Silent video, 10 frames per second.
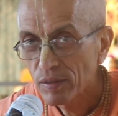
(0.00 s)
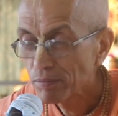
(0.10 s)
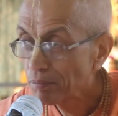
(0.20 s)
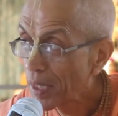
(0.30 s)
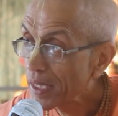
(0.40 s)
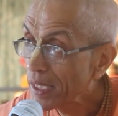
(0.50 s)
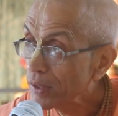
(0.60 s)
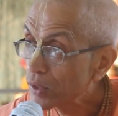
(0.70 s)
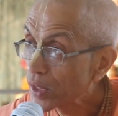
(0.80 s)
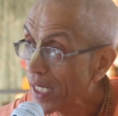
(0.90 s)
but
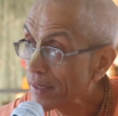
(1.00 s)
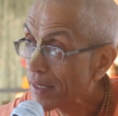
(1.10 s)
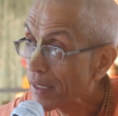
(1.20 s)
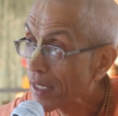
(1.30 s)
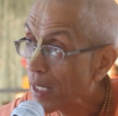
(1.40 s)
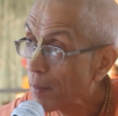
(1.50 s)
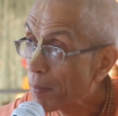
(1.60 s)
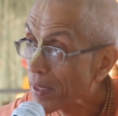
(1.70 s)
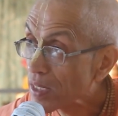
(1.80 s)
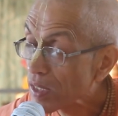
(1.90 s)
he chanted
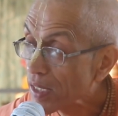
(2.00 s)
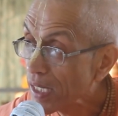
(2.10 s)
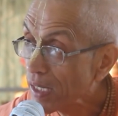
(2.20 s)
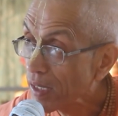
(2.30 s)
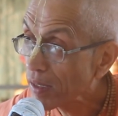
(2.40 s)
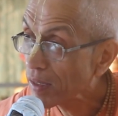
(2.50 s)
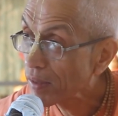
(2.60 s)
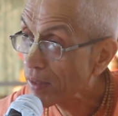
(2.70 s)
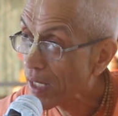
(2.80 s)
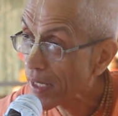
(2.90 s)
helplessly
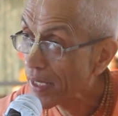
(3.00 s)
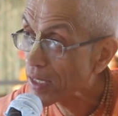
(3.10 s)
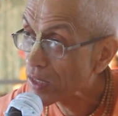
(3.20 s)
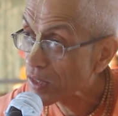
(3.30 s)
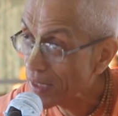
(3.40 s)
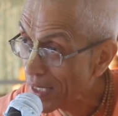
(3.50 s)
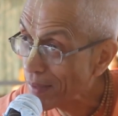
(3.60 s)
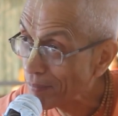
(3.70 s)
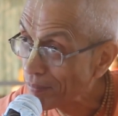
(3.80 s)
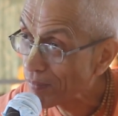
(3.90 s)
Narayana's
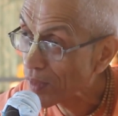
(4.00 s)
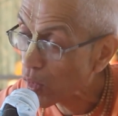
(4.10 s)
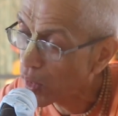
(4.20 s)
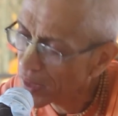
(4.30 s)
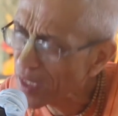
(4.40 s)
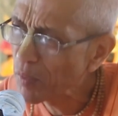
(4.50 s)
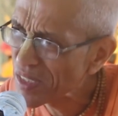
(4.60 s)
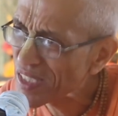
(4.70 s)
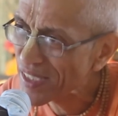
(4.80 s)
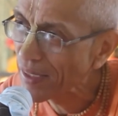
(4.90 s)
name, calling out
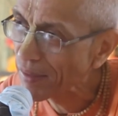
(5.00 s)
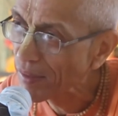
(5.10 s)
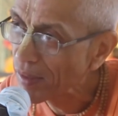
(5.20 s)
the sun.